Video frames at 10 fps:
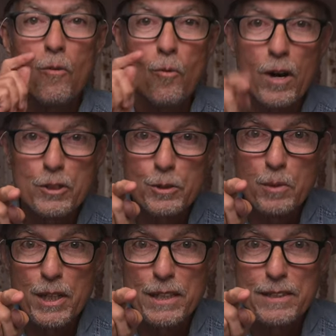Watch your
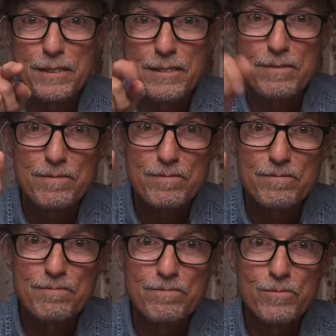brakes,
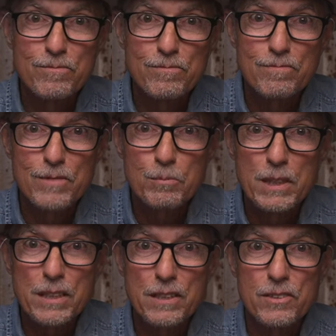
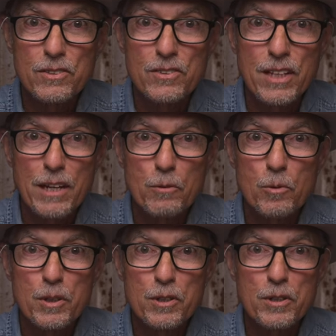because they
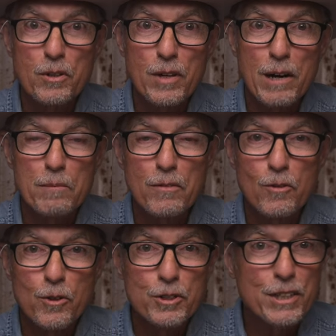will go out
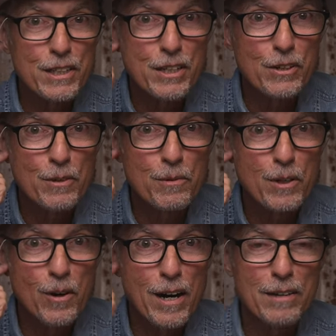before you can hear them
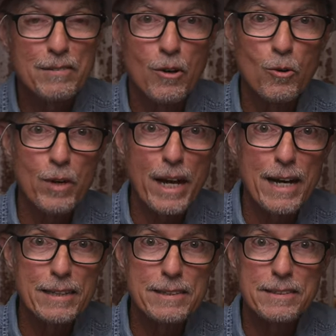go out. Old
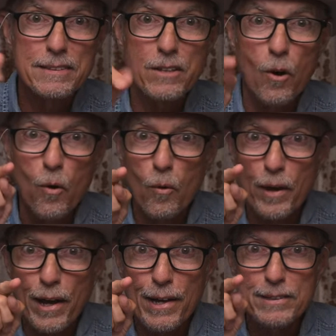guys, old
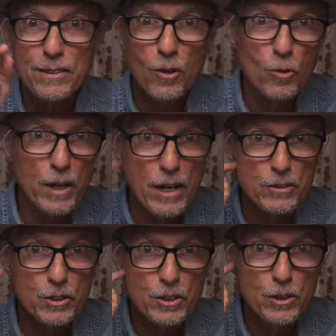
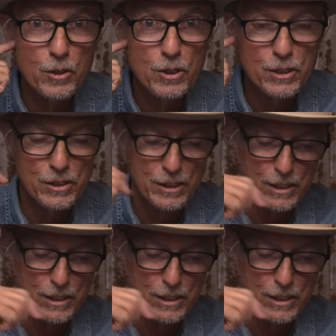concert goers.